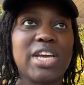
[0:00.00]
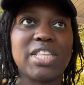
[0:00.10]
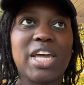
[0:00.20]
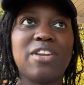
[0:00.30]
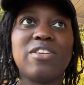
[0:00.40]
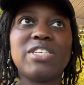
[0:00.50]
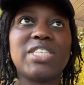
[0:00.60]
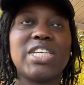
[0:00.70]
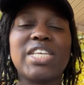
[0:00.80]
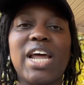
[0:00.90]
because i know there's
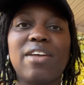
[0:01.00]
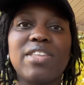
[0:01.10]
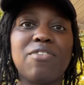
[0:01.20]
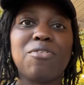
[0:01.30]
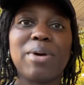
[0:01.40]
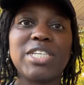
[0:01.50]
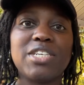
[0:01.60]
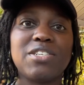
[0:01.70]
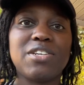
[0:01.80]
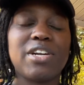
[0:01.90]
things that i've done for my
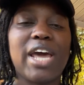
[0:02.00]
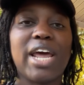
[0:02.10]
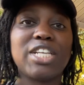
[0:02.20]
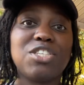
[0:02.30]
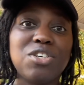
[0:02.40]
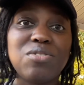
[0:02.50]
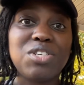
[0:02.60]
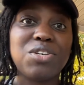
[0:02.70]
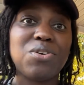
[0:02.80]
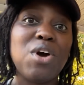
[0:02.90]
children or that i do
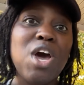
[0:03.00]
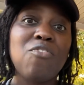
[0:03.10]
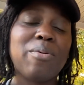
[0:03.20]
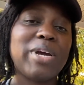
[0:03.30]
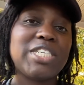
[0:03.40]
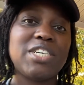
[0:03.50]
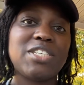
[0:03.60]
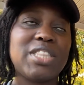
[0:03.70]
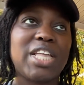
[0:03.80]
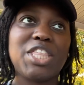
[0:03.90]
do for my
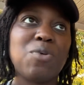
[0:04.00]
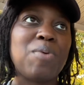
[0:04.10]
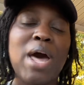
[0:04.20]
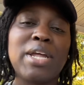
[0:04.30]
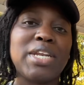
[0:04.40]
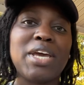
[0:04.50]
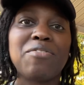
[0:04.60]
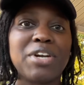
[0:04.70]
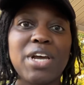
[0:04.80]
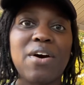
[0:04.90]
children that they'll probably
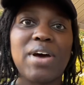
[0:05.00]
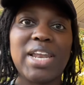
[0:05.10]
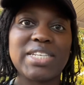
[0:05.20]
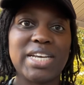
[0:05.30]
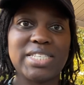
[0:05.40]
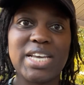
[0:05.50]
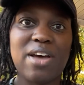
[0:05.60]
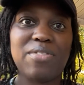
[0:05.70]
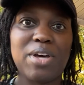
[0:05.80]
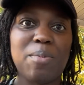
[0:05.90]
never know unless i
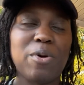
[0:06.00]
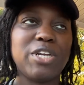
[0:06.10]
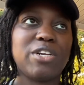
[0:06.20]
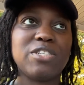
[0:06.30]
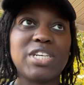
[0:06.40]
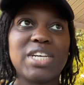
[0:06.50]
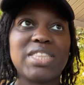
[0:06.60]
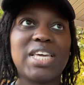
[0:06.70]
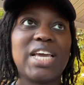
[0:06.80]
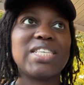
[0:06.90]
tell them or you know certain
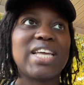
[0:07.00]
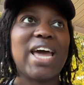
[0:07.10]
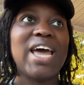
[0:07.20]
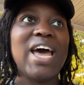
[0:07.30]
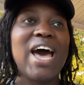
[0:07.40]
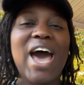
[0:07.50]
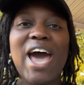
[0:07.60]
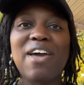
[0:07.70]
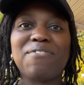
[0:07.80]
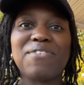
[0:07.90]
things that
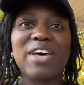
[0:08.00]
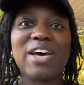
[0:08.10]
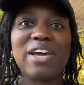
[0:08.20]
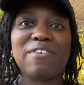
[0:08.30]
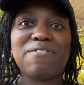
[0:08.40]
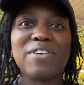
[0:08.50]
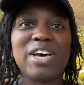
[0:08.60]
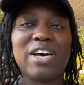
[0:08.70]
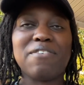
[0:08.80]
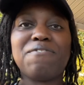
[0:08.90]
i've i've
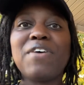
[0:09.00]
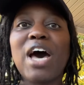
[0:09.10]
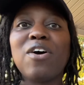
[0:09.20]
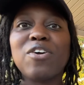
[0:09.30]
uh, felt